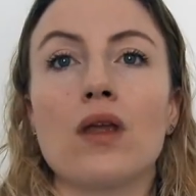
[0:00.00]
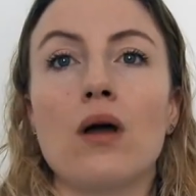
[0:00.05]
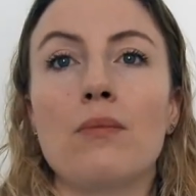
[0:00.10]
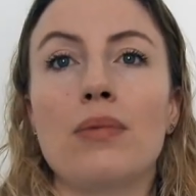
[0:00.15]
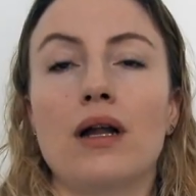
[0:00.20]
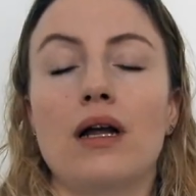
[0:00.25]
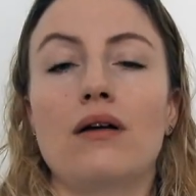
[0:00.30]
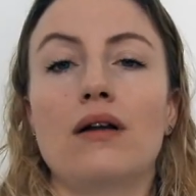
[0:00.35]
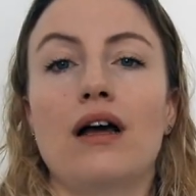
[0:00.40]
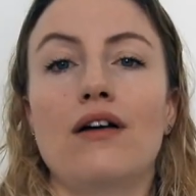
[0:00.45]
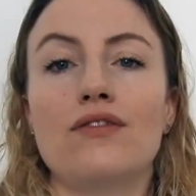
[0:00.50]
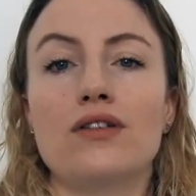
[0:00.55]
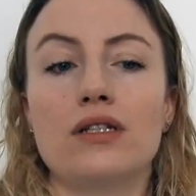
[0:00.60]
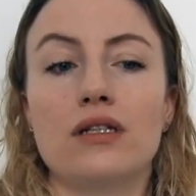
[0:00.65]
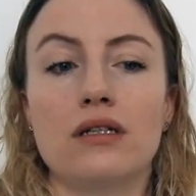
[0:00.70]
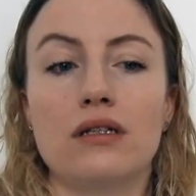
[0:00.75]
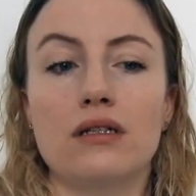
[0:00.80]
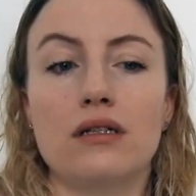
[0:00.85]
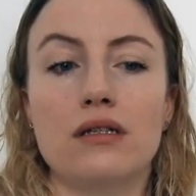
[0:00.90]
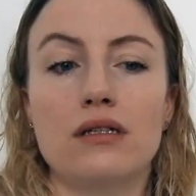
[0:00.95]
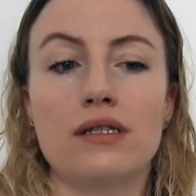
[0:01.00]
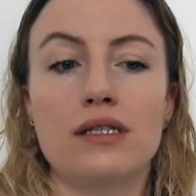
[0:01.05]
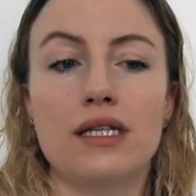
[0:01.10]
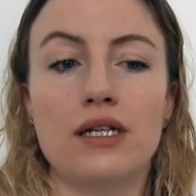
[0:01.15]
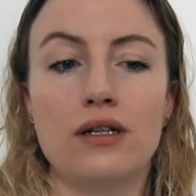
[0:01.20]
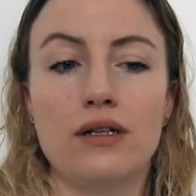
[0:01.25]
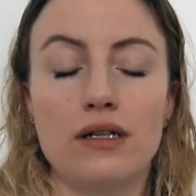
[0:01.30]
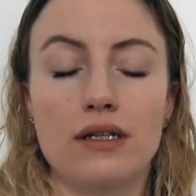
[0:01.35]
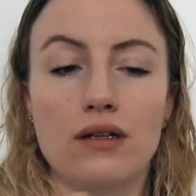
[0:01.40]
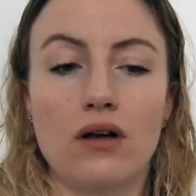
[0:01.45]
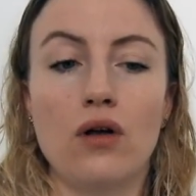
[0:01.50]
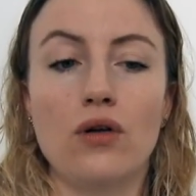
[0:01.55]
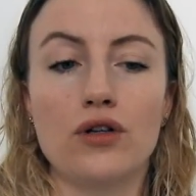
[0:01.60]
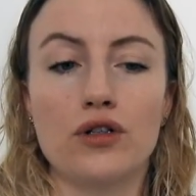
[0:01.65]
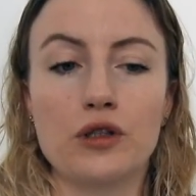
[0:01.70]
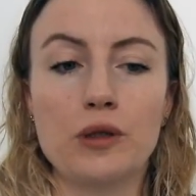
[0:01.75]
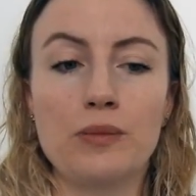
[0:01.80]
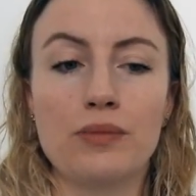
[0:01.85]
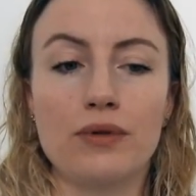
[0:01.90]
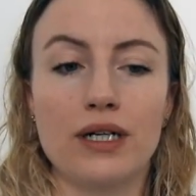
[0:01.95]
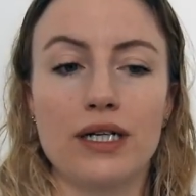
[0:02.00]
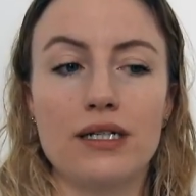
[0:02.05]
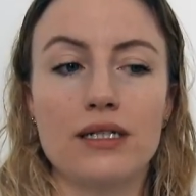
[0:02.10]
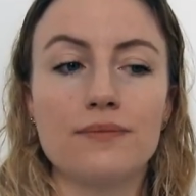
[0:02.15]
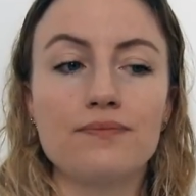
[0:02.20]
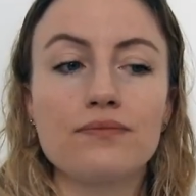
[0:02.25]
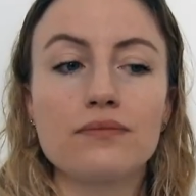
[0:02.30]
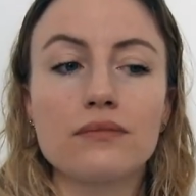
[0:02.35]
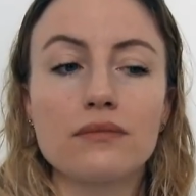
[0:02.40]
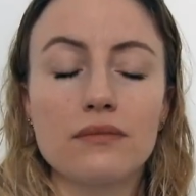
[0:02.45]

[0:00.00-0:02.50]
But I would have to hold her upright.